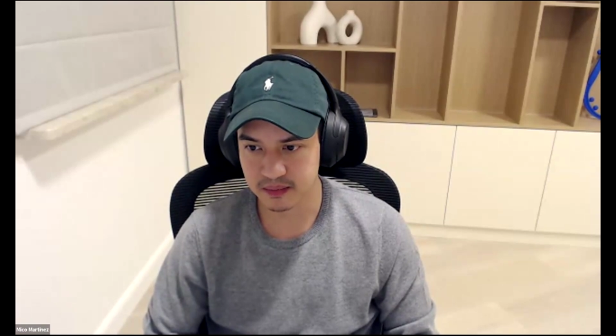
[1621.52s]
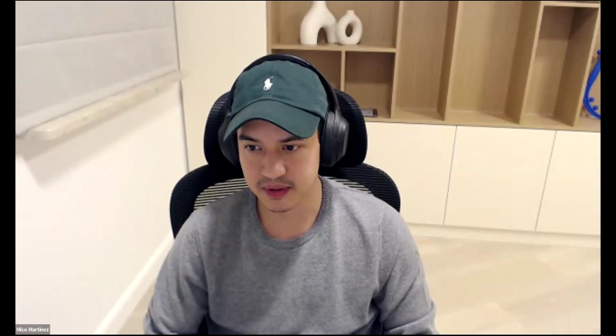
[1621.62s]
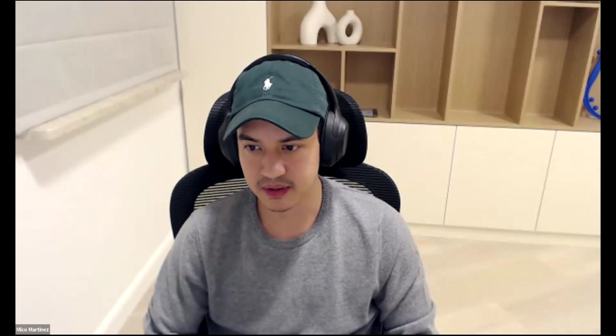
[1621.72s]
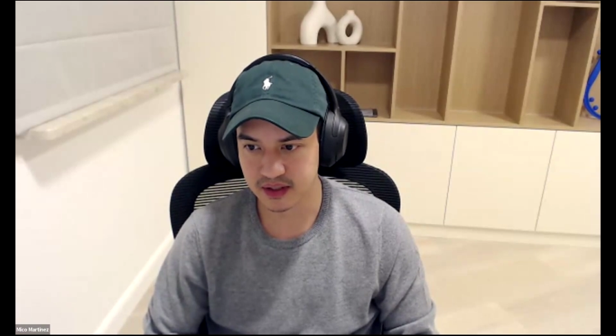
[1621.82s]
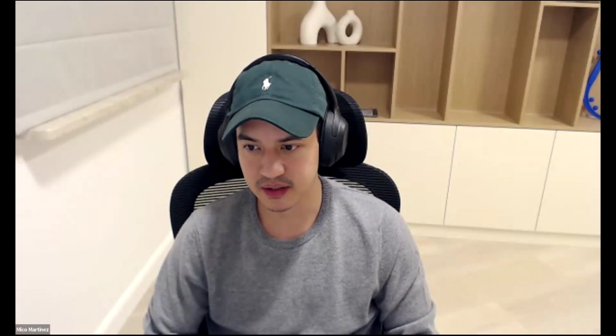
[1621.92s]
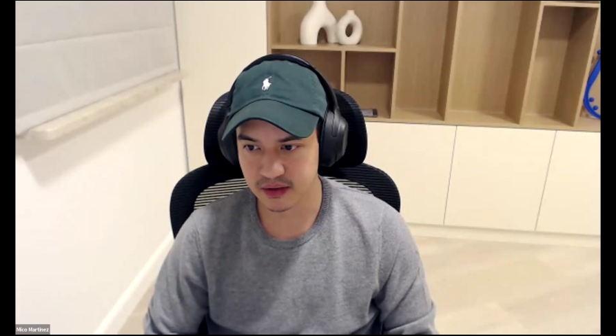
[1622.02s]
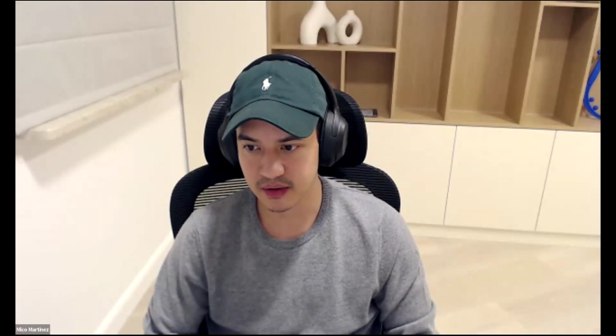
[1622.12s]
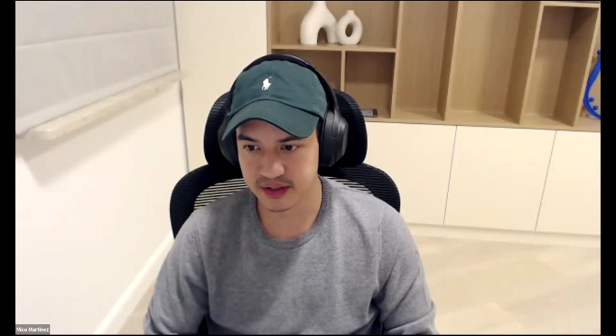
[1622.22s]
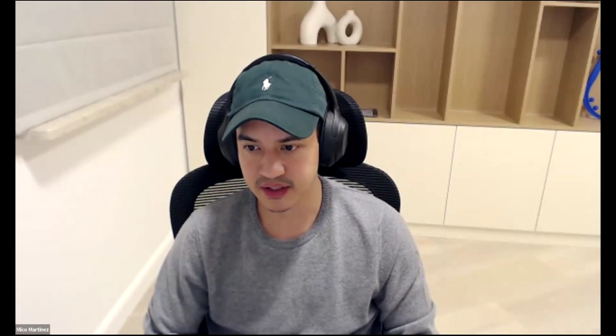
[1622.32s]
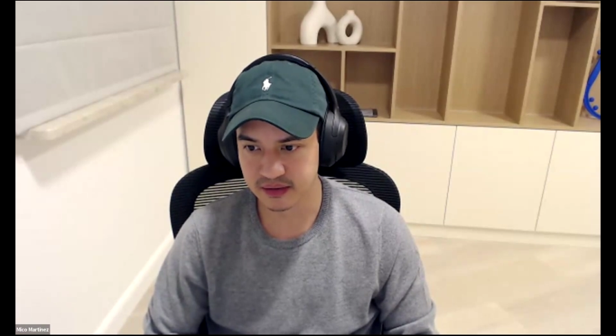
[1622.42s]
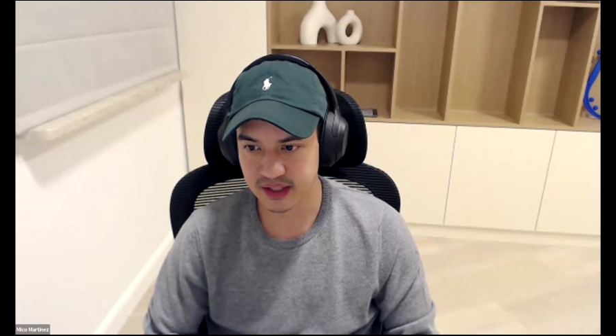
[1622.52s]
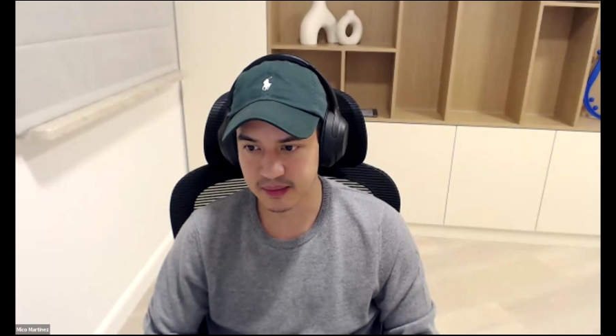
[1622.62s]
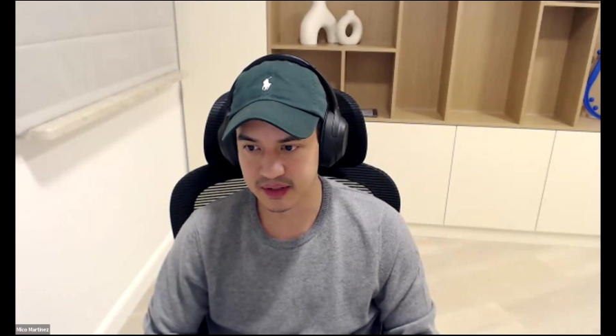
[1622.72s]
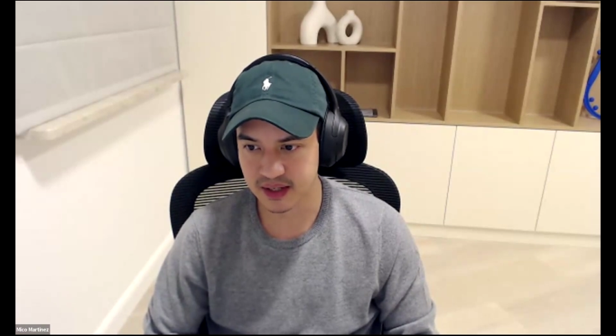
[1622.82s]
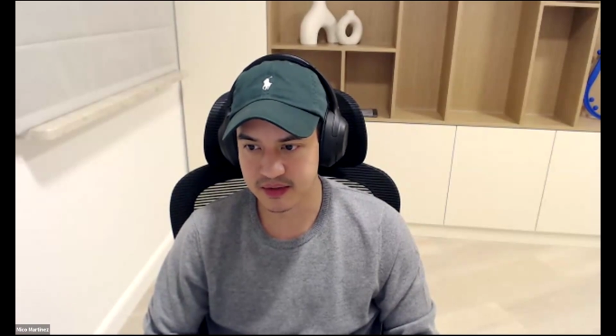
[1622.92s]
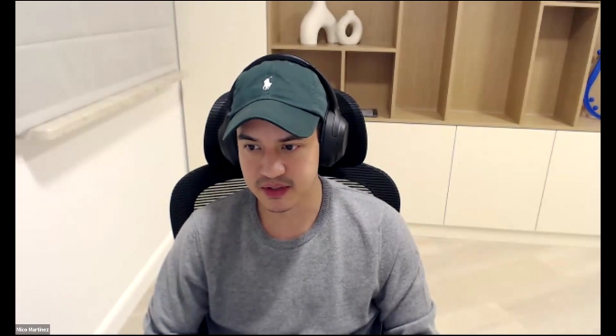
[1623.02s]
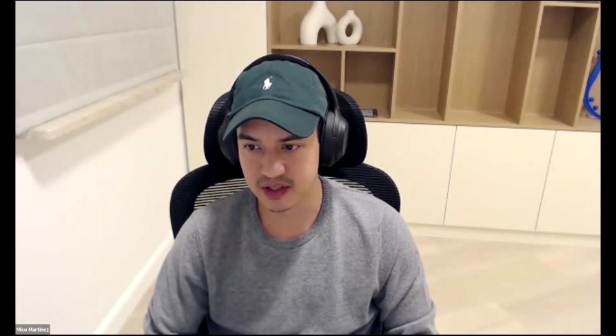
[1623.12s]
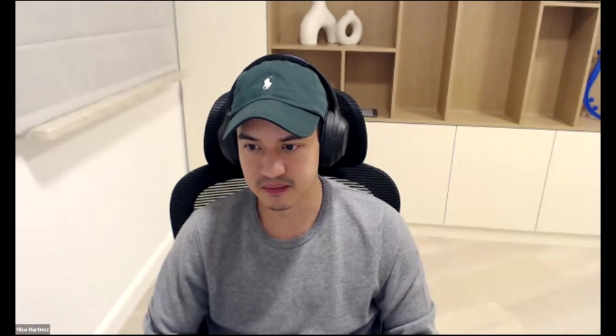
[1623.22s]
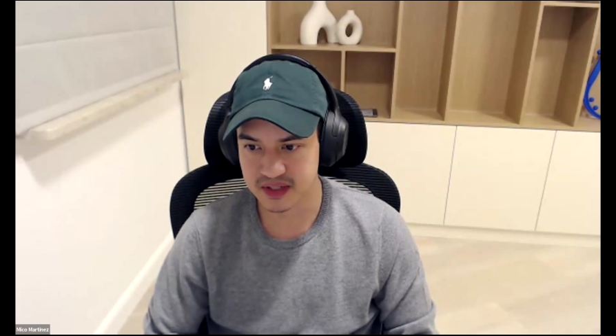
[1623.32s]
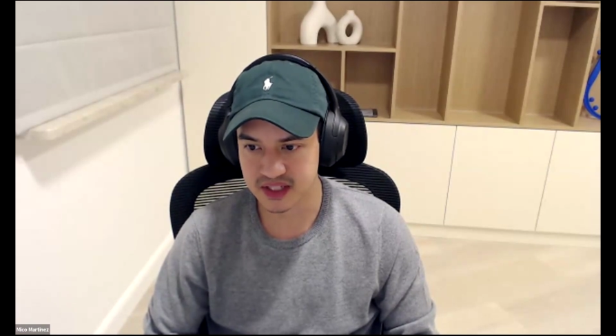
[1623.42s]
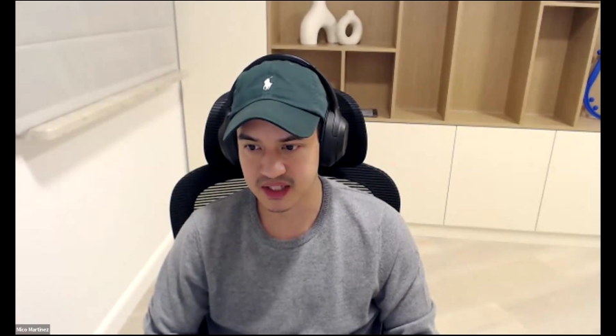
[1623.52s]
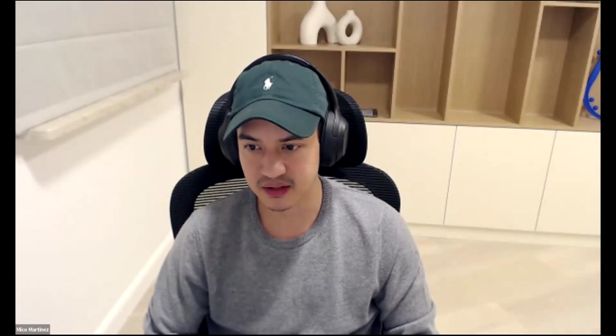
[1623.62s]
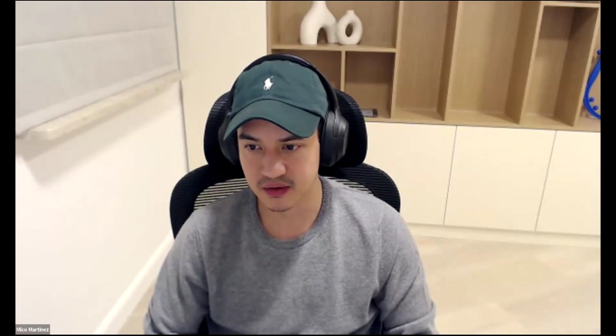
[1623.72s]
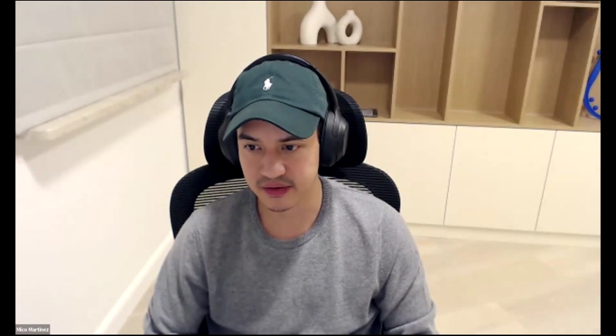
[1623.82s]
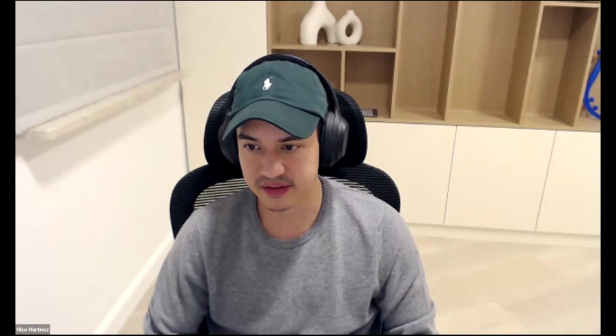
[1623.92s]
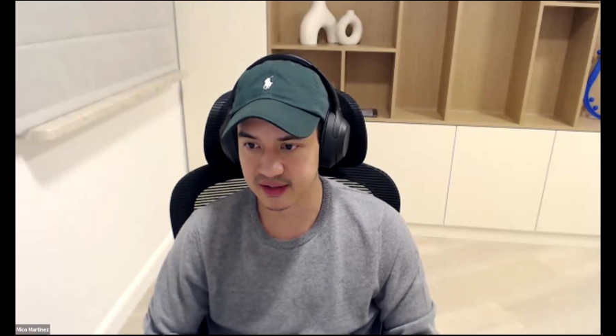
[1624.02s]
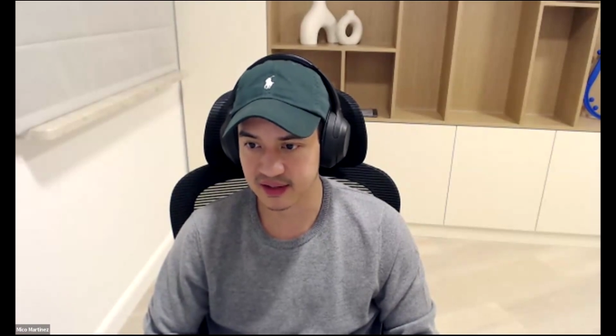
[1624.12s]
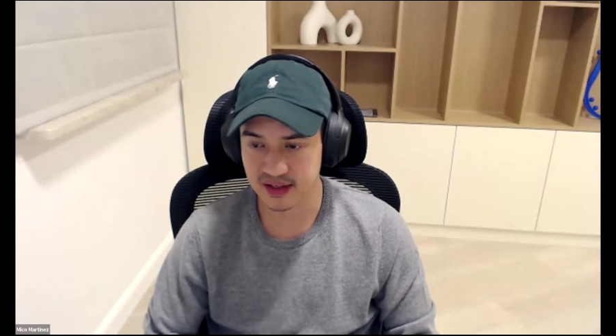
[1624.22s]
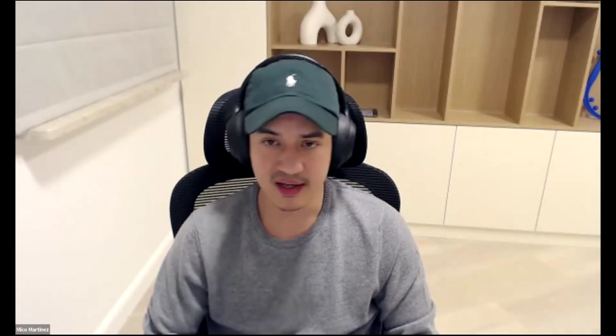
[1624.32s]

should appear in the content, right? How many times should it be seen in the content?